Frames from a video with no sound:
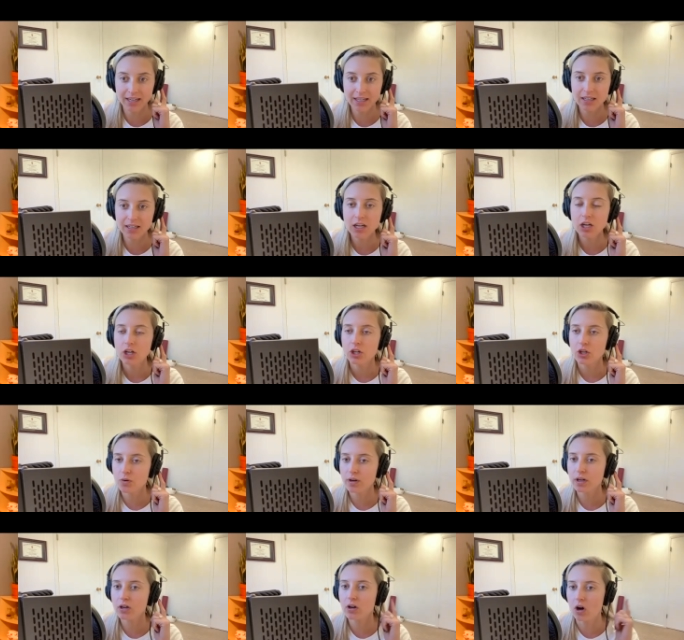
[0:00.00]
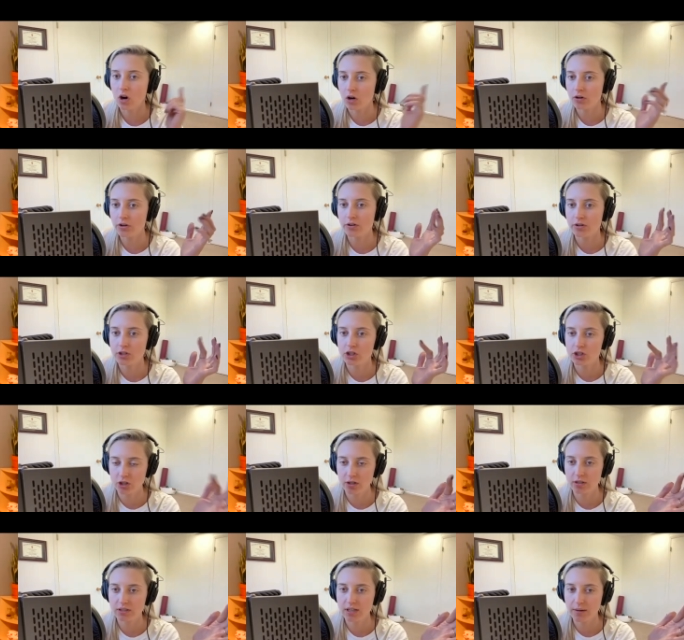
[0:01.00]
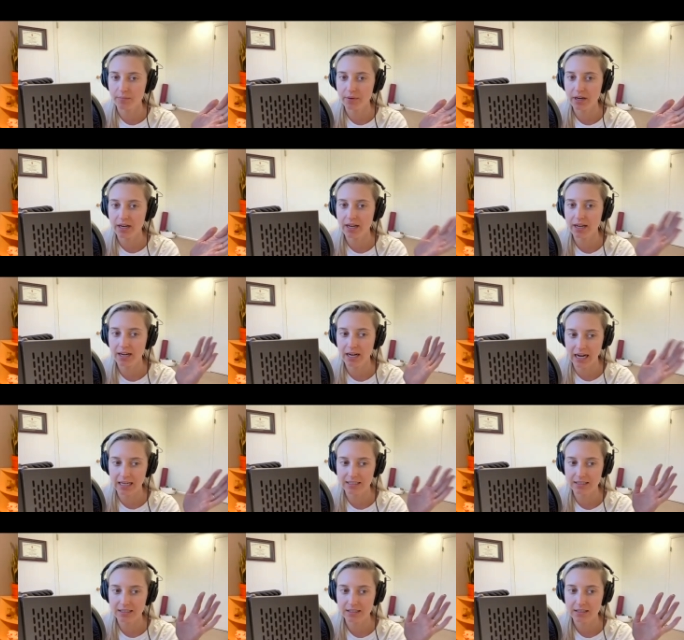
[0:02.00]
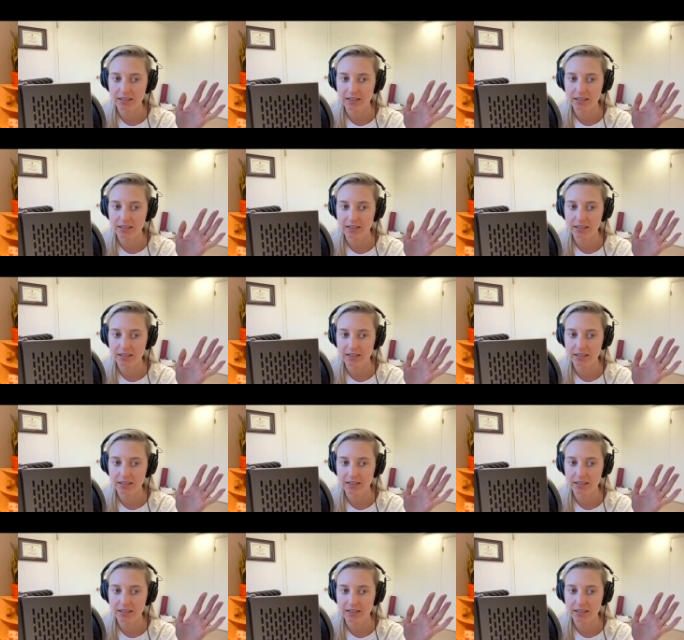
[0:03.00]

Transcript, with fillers: it, you can call your insurance company and ask